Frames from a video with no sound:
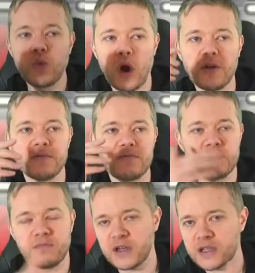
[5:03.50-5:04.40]

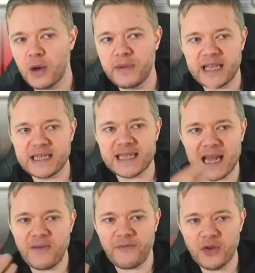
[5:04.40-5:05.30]
want McTominay to
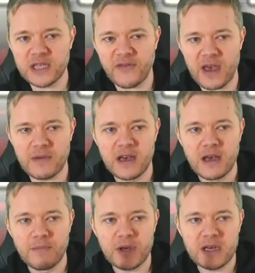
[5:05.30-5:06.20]
stand in front of him,
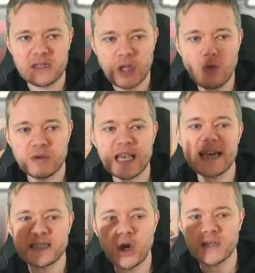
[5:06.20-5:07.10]
but don't say
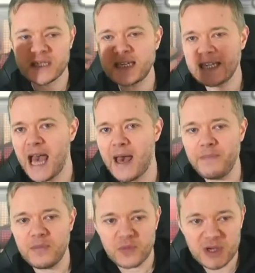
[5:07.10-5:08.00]
he's not a
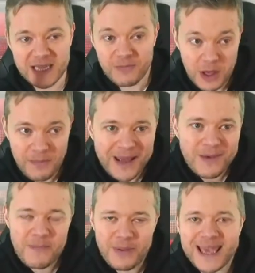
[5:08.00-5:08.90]
CDM because you, you pick,
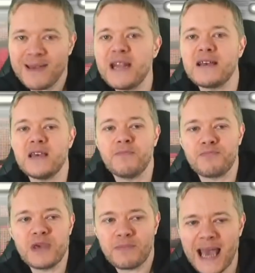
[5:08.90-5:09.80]
you're picking you're,
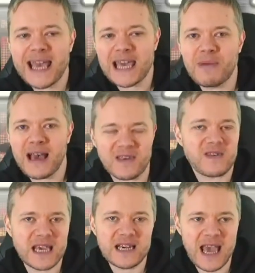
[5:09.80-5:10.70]
you're playing him as a
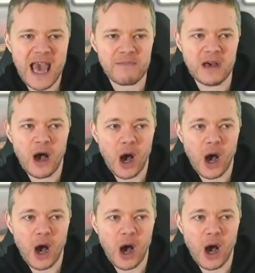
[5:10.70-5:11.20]
CDM.